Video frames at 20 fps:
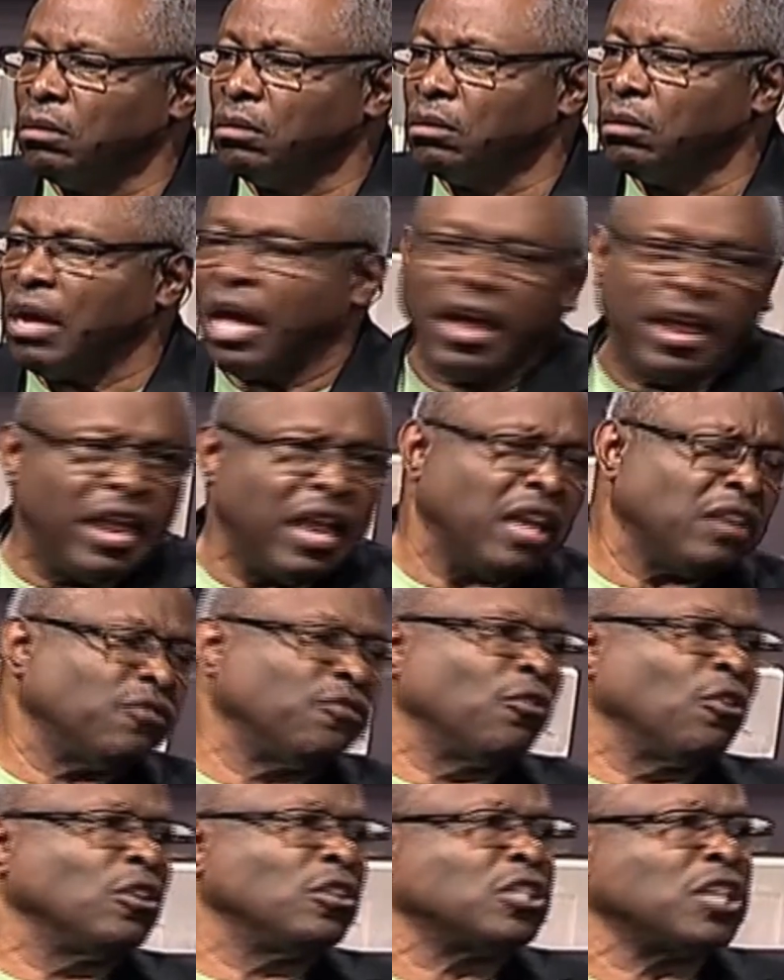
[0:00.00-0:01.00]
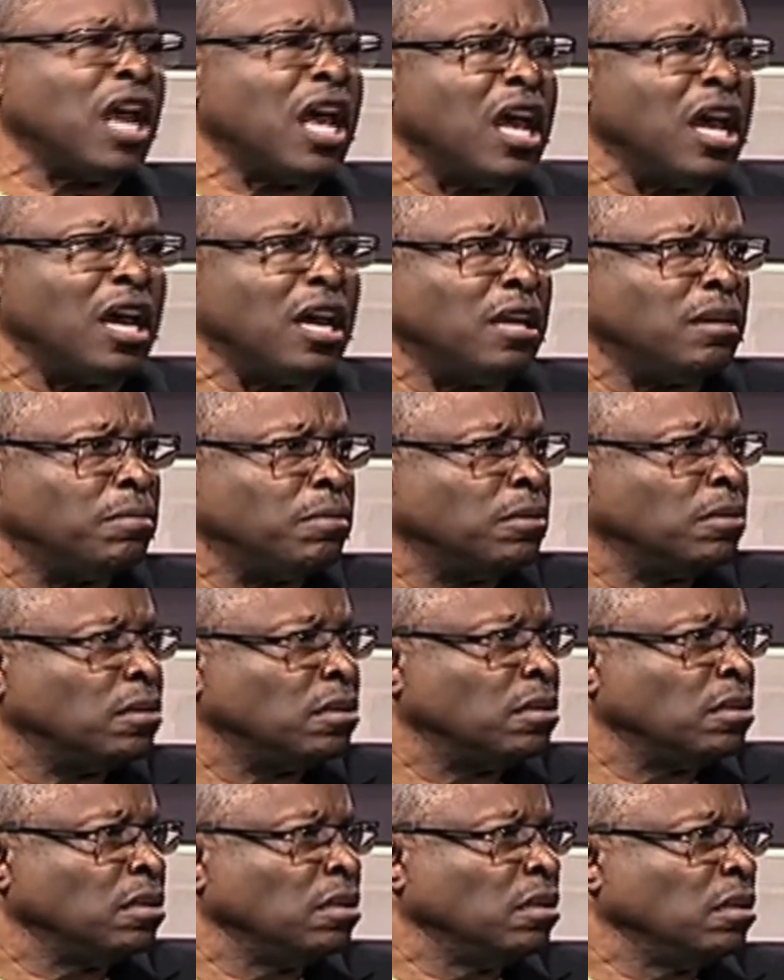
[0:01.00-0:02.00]
I asked for a job.
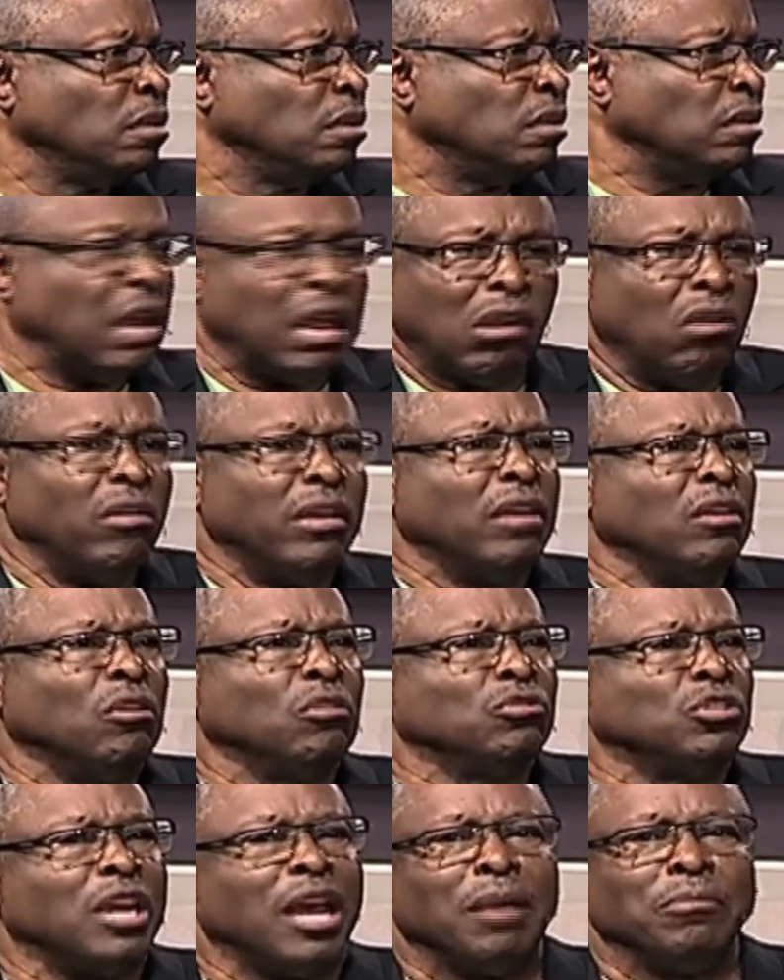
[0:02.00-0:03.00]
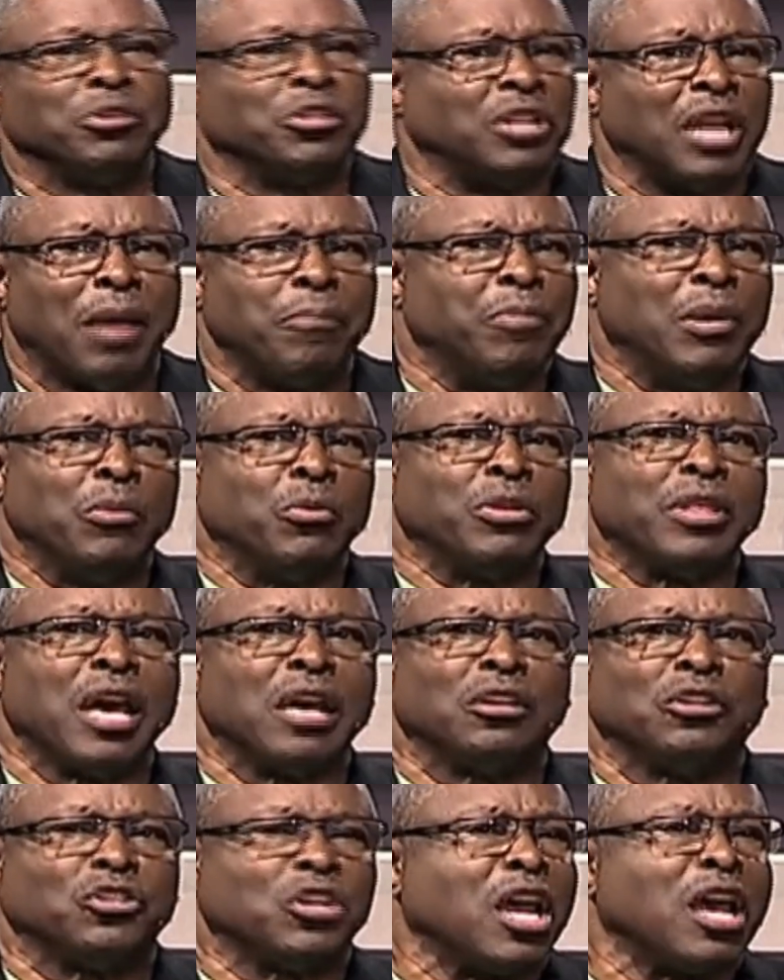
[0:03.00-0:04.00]
I don't have no job. I've been without
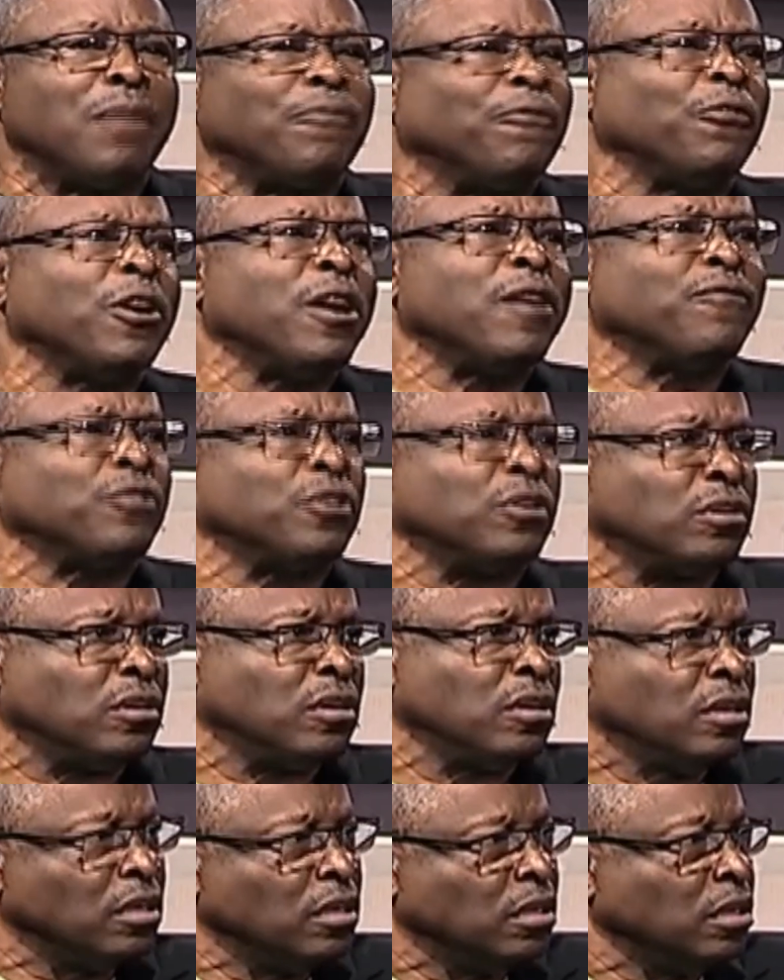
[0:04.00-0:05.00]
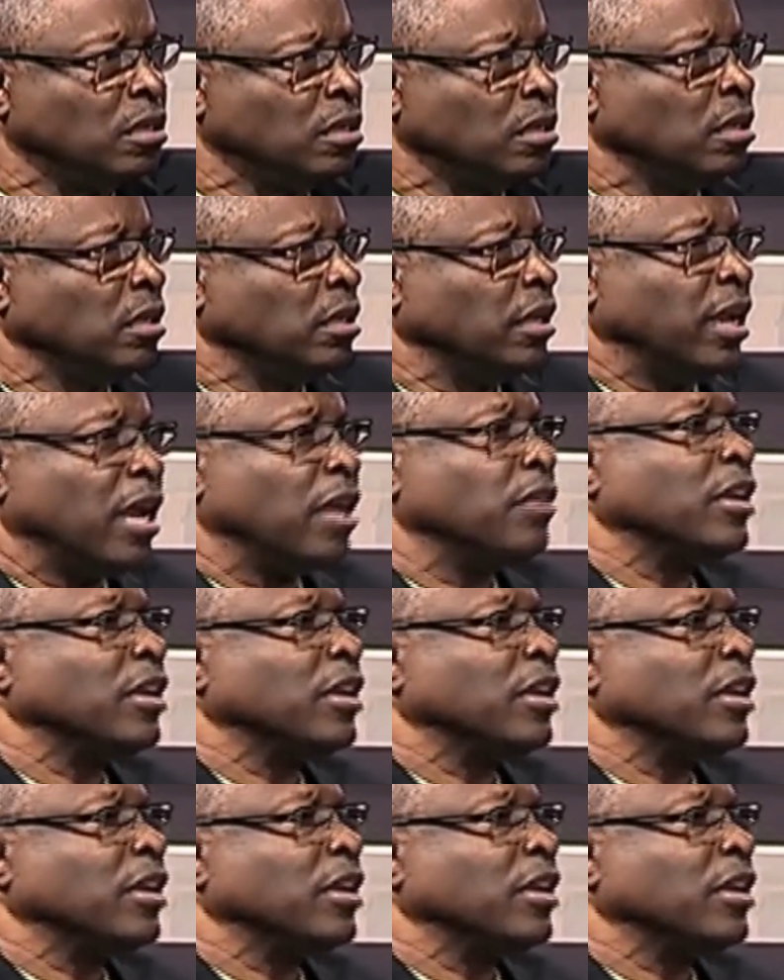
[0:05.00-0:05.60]
a job forever. Yeah,